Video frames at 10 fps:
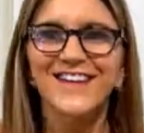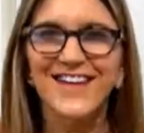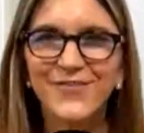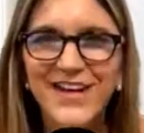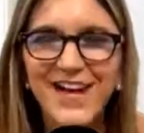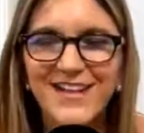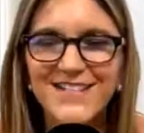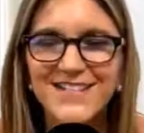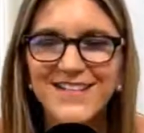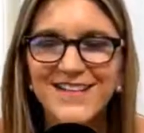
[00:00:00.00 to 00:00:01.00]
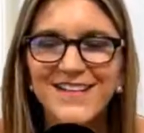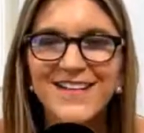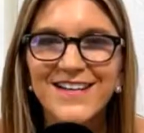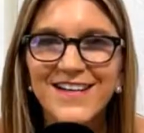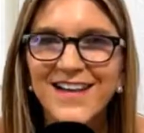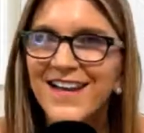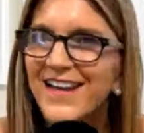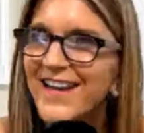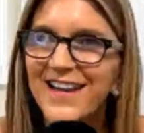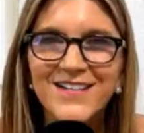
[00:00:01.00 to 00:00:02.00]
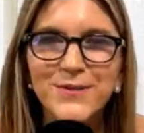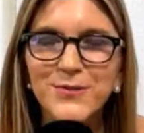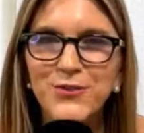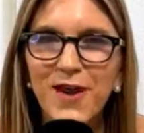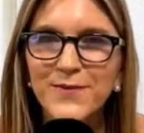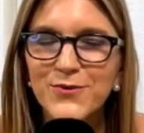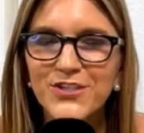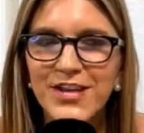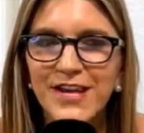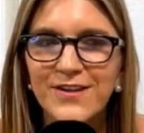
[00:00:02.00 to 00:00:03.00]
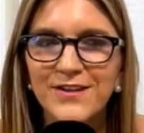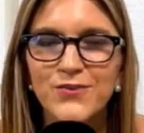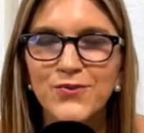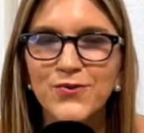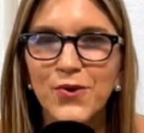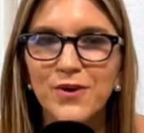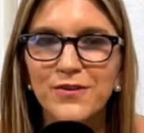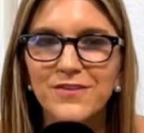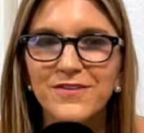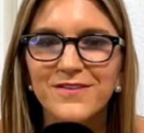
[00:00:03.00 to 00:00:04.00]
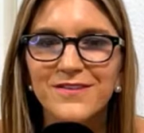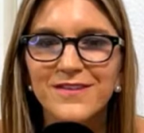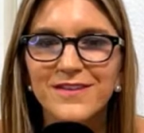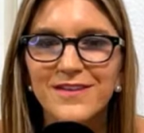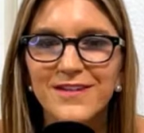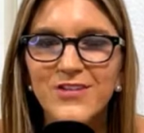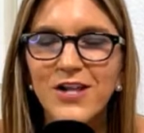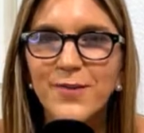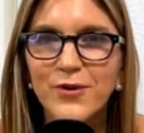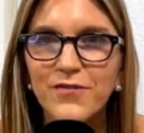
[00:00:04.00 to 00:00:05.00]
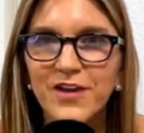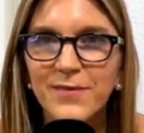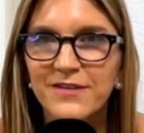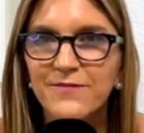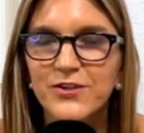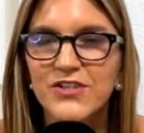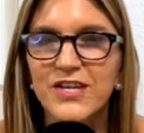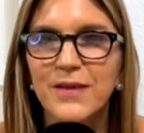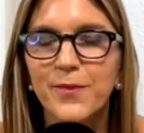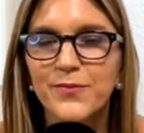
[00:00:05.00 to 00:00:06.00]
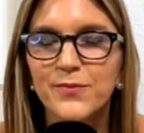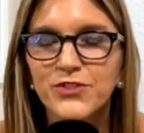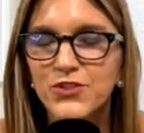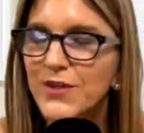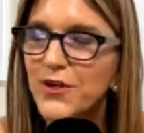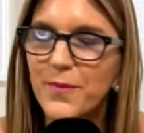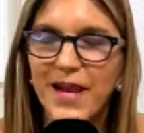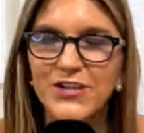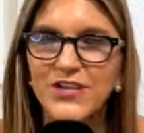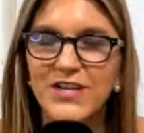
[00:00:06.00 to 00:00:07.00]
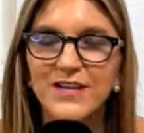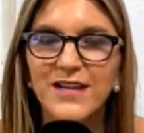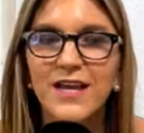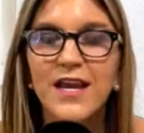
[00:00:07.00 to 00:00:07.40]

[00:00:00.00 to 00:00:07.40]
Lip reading: Anyway, guys, subscribe to our channel, True North. It's all about overcoming adversity, pursuing your passion.